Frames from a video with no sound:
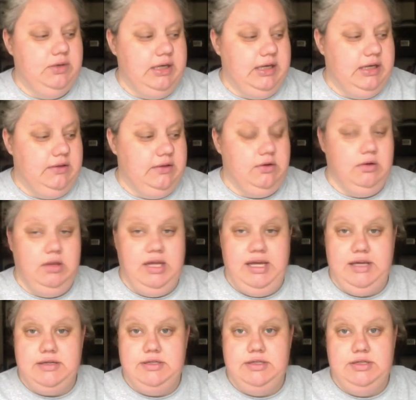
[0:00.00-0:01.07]
and they're
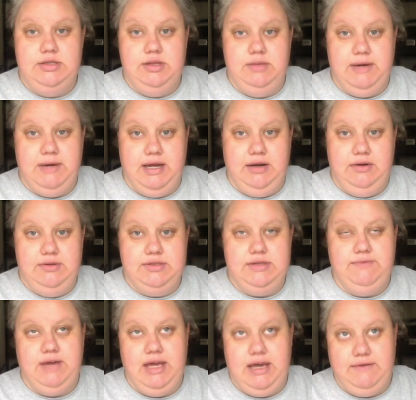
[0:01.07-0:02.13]
linked to the patterns
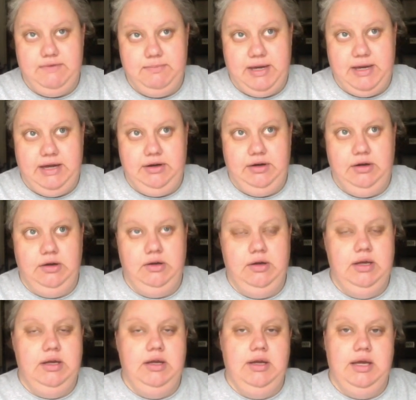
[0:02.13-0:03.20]
if I have a pattern,
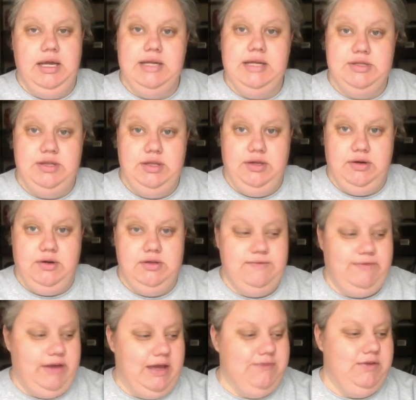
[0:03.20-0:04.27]
and to the yarns
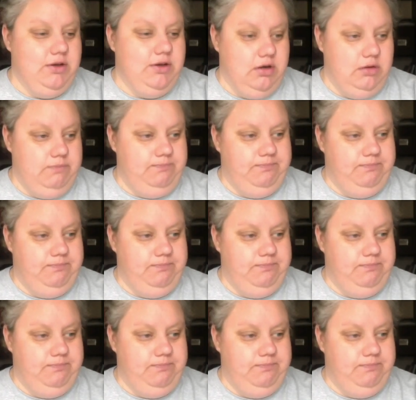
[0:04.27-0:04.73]
if I have a yarn.